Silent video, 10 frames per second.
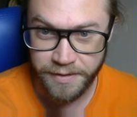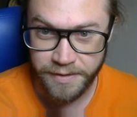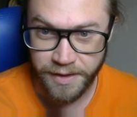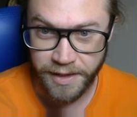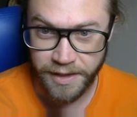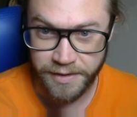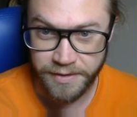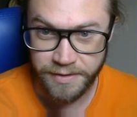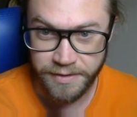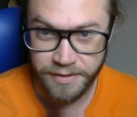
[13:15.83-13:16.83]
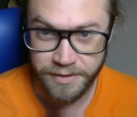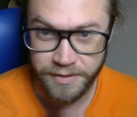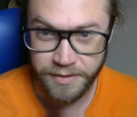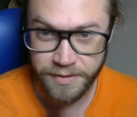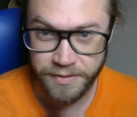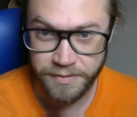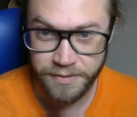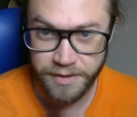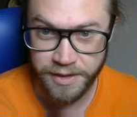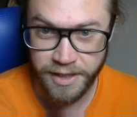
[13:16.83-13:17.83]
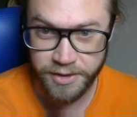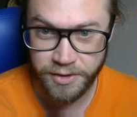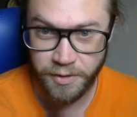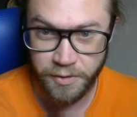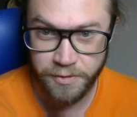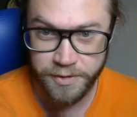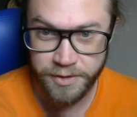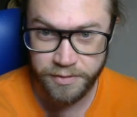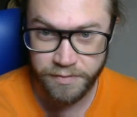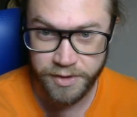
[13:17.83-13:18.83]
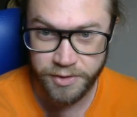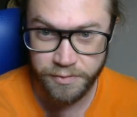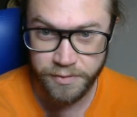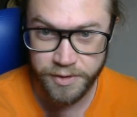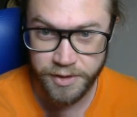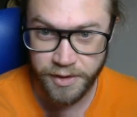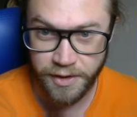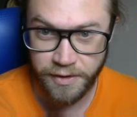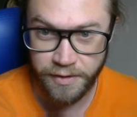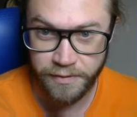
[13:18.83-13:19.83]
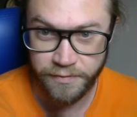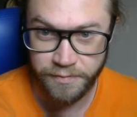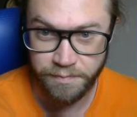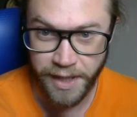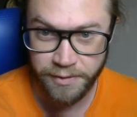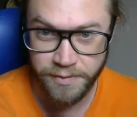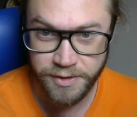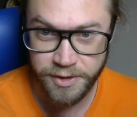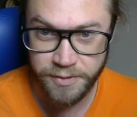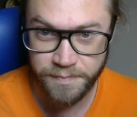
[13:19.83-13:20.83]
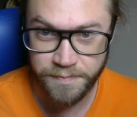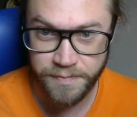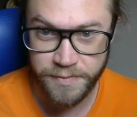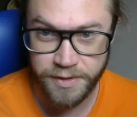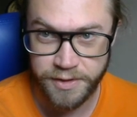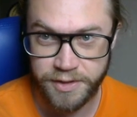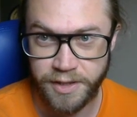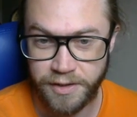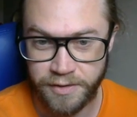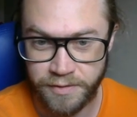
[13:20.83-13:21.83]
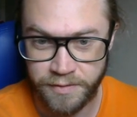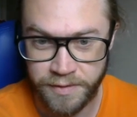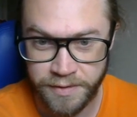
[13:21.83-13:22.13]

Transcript: and it gets called as a result of mount. So